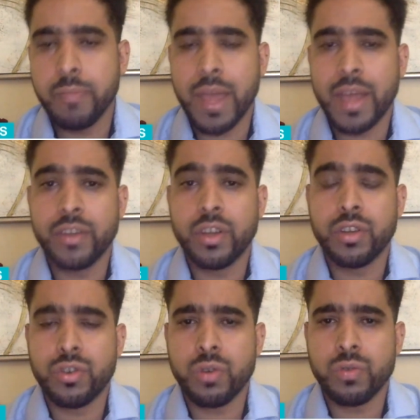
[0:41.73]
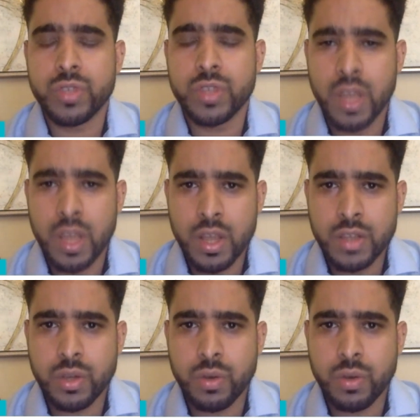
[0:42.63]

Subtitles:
unmanned drones.